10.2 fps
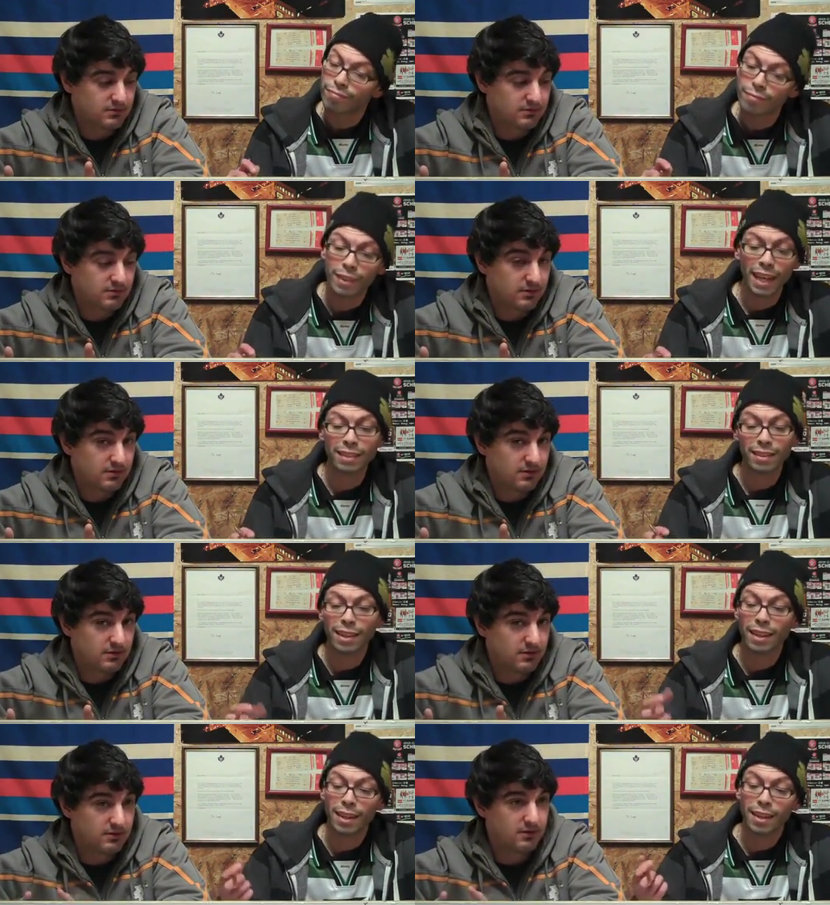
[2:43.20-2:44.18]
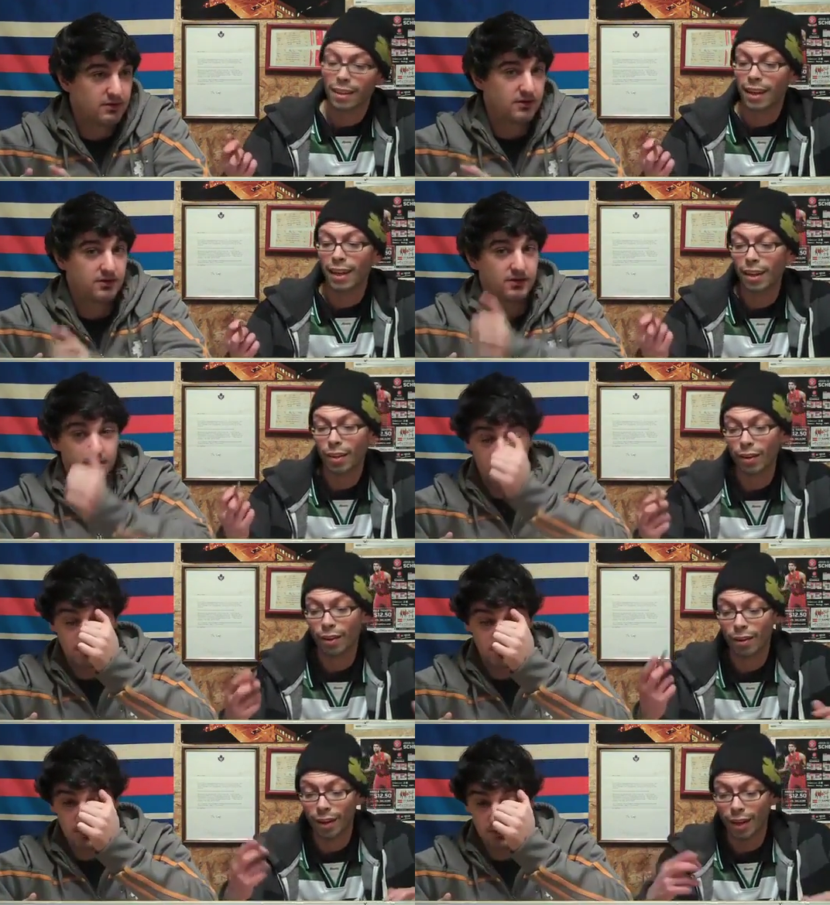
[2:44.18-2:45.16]
Speaker 1: That's uh,
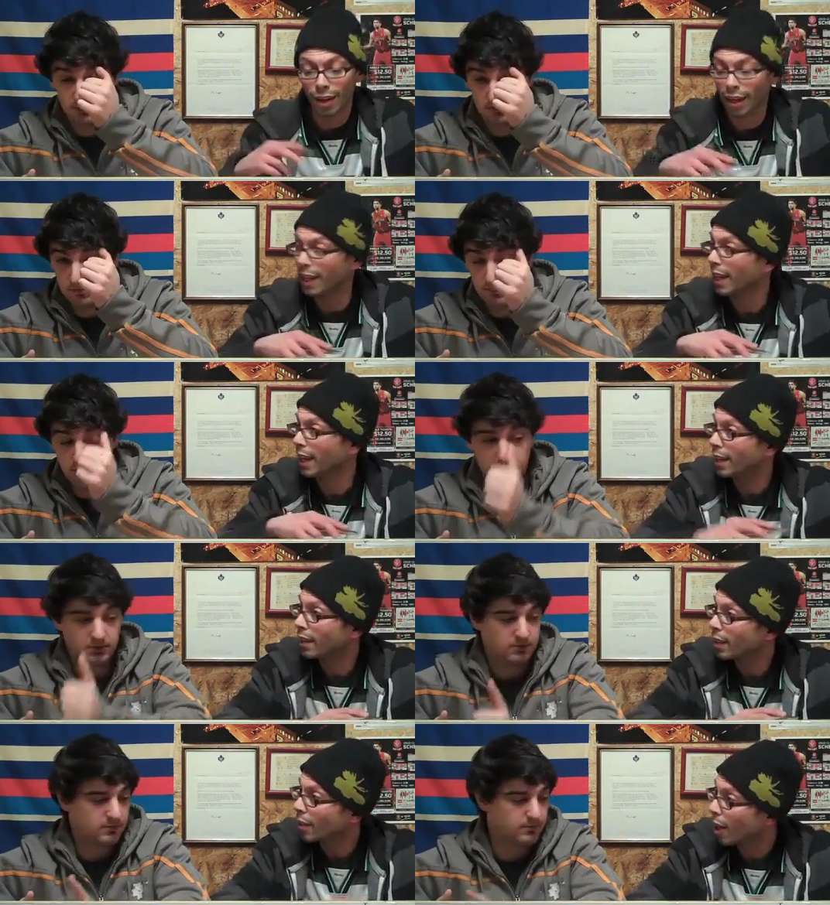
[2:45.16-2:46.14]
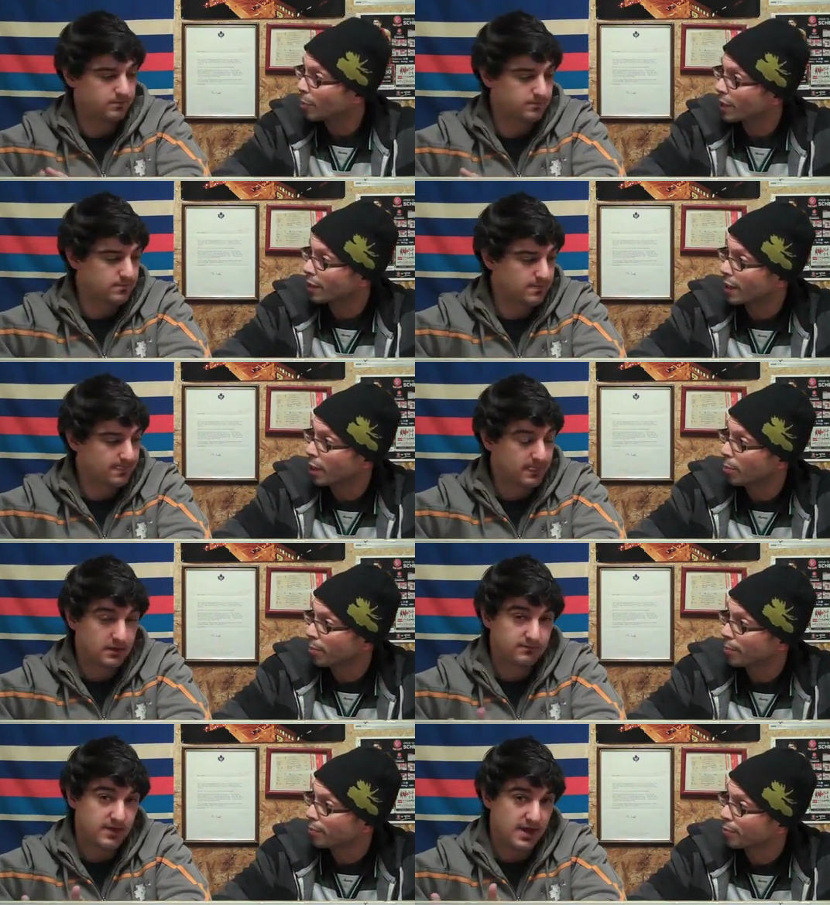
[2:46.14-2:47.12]
another you know, uh, Canadian adopted team.
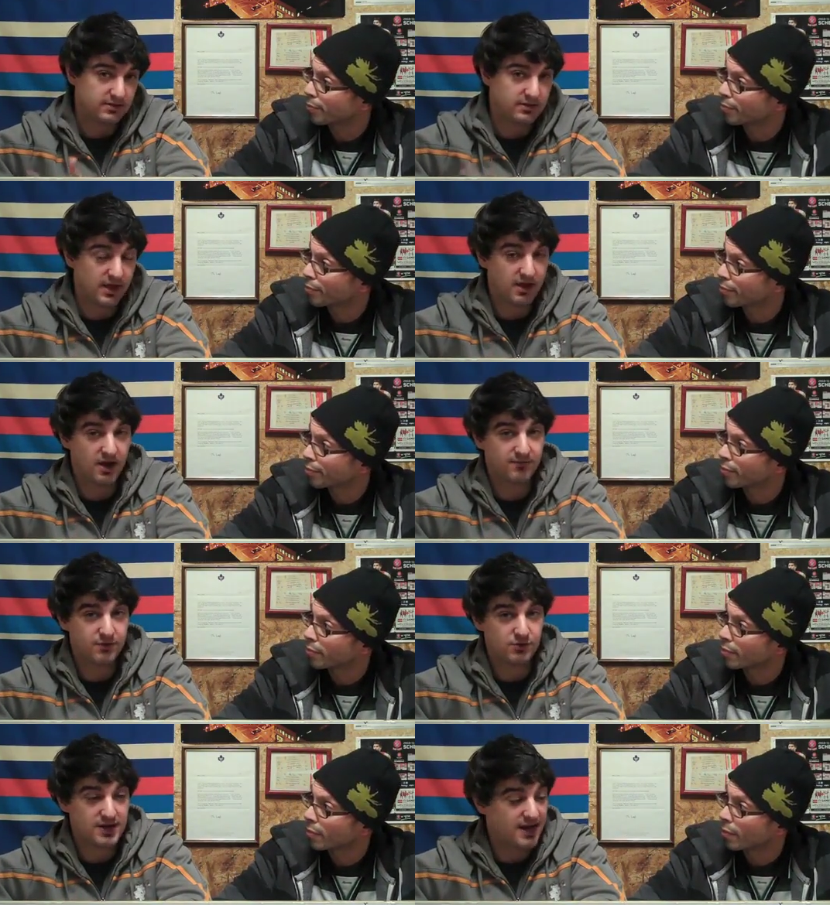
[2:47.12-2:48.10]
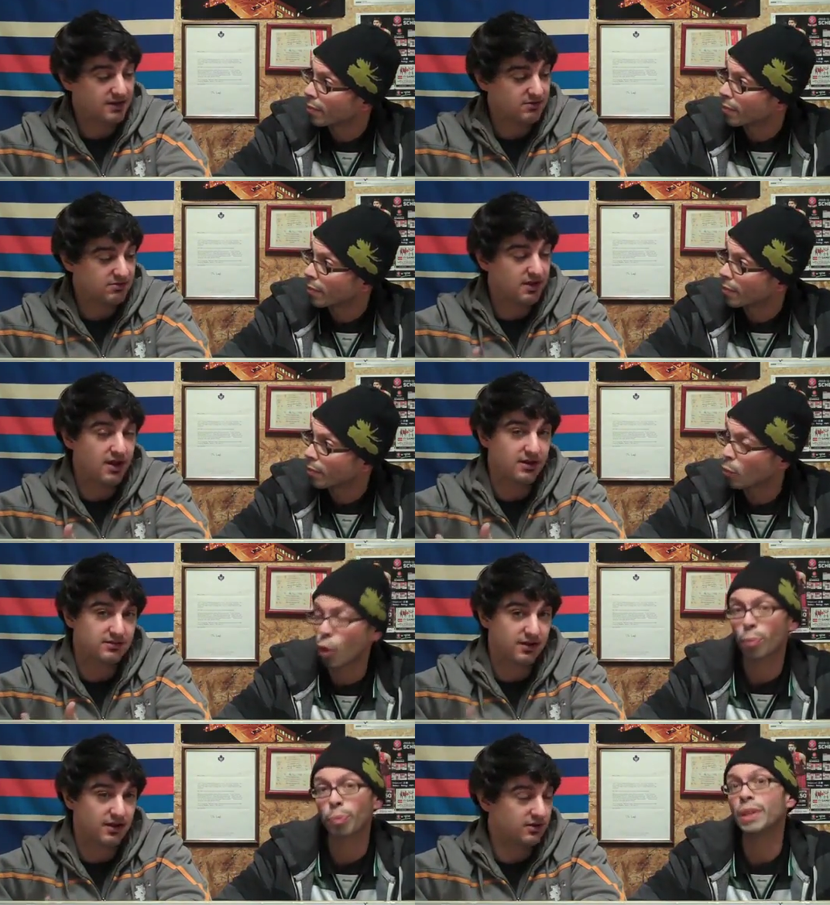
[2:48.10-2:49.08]
Yeah, they got a few Canadians. They got
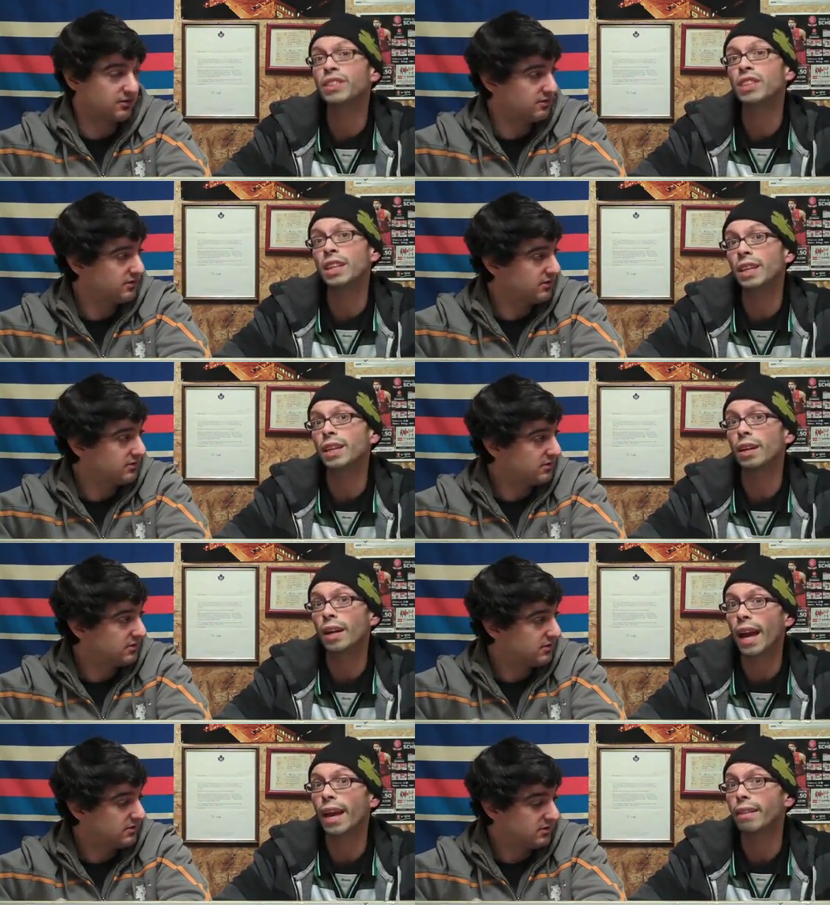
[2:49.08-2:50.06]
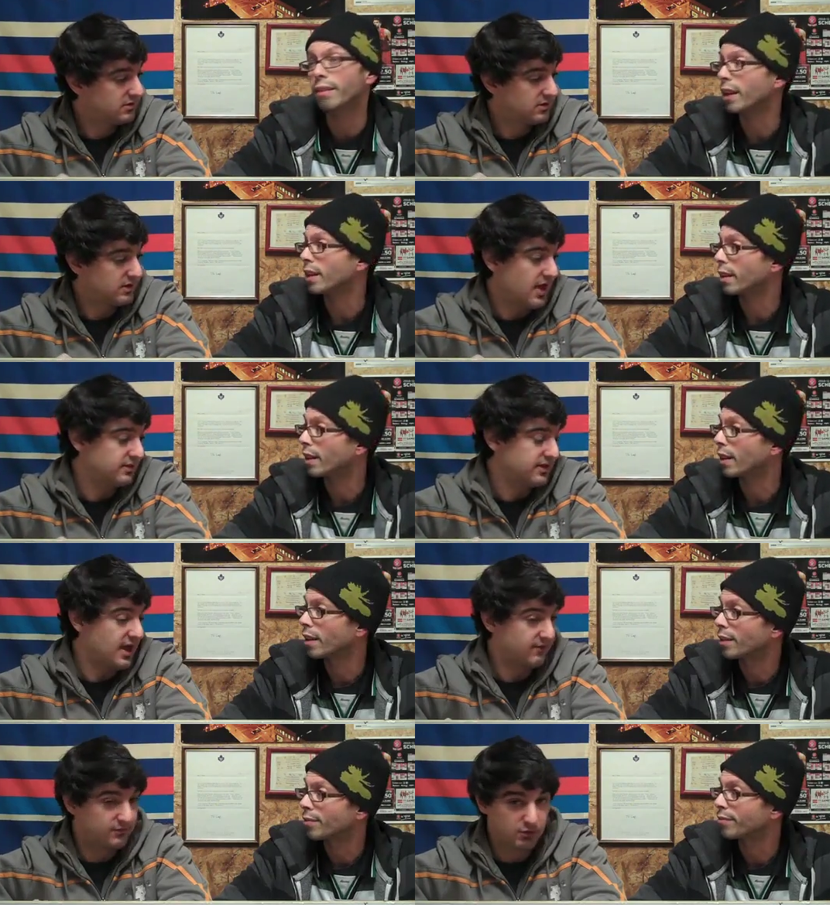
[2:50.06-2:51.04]
more uh,
Speaker 2: BC uh,
Speaker 1: and then. Yeah, they uh,
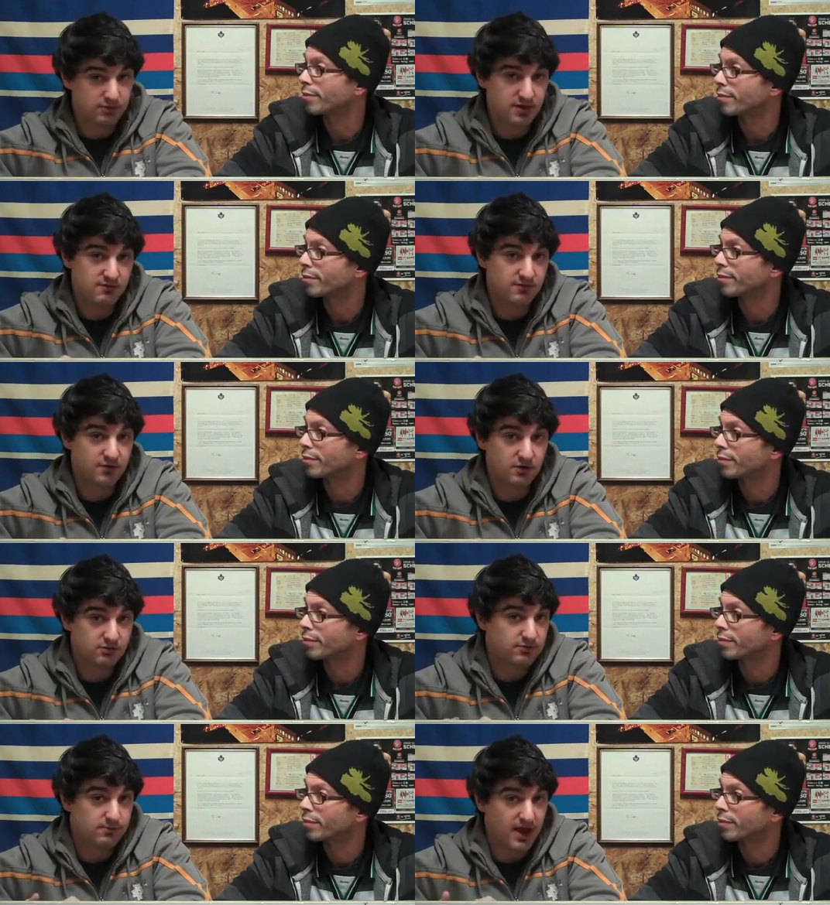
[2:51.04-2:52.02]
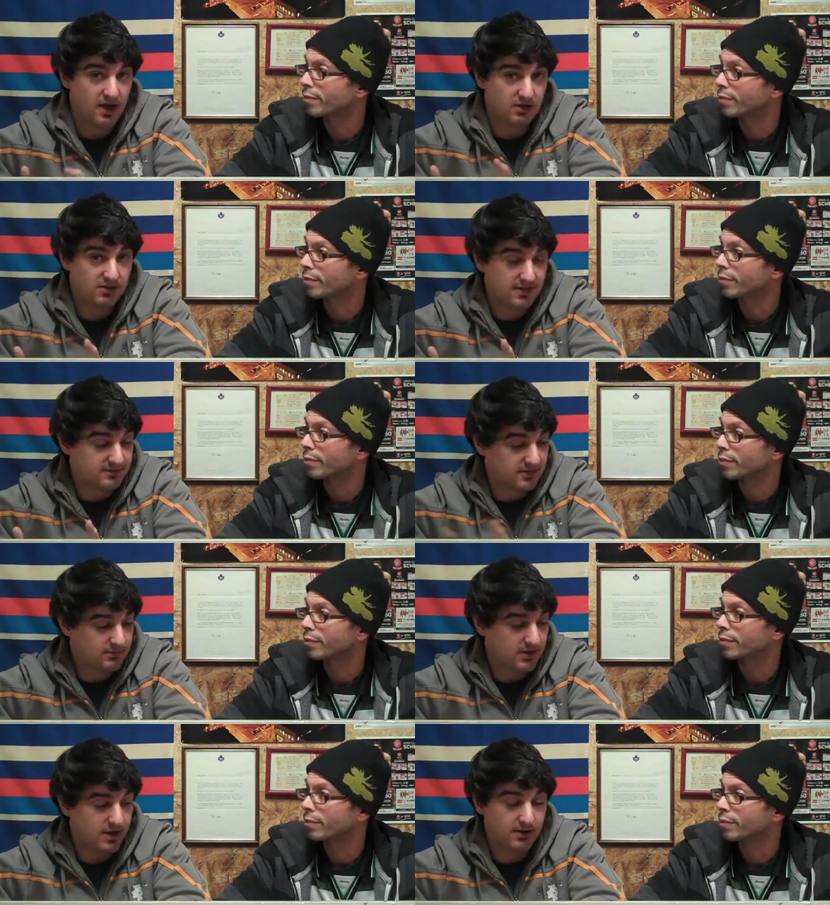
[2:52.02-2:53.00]
have two seven footers from Canada on that team.
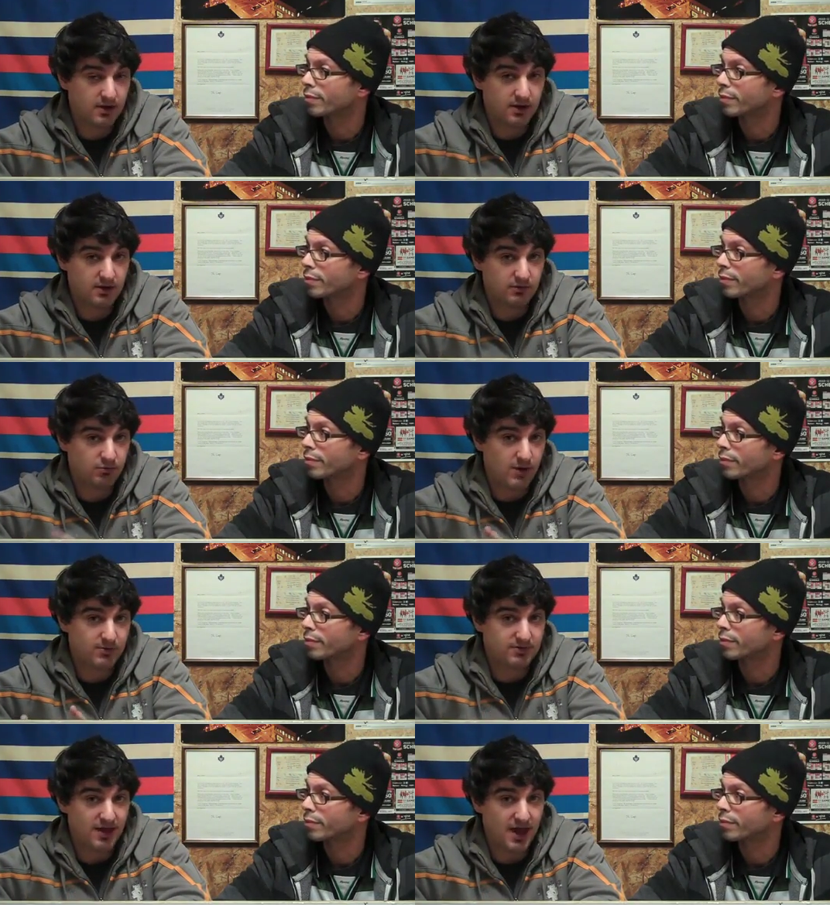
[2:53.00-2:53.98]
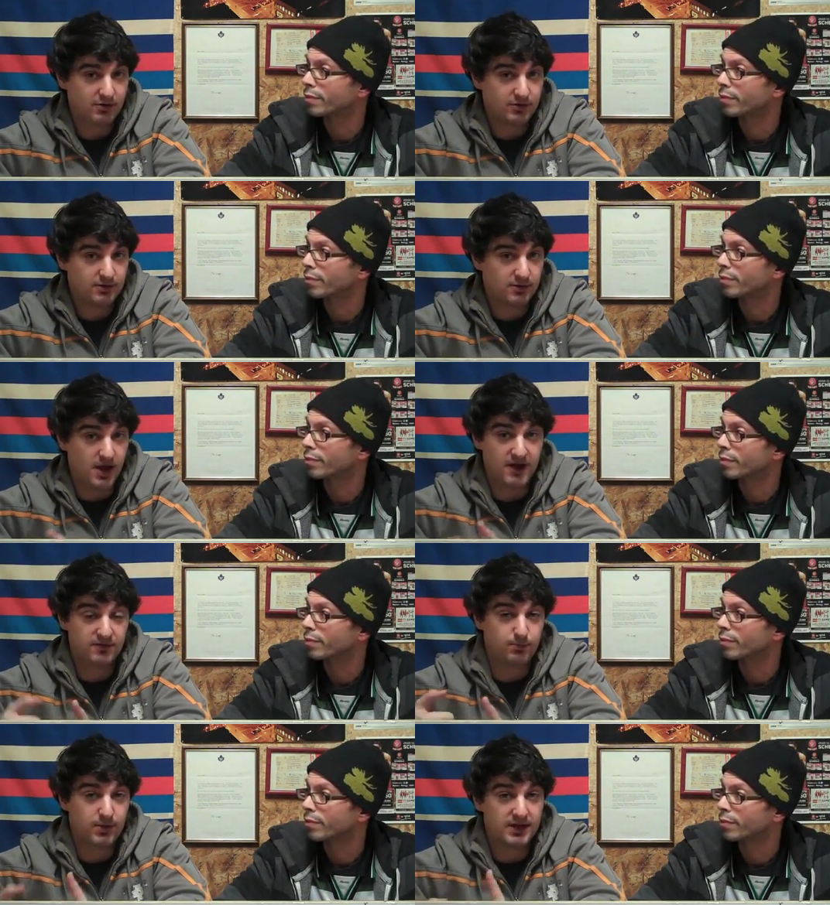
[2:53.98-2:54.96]
They got uh, Robert Sacre, kind of a big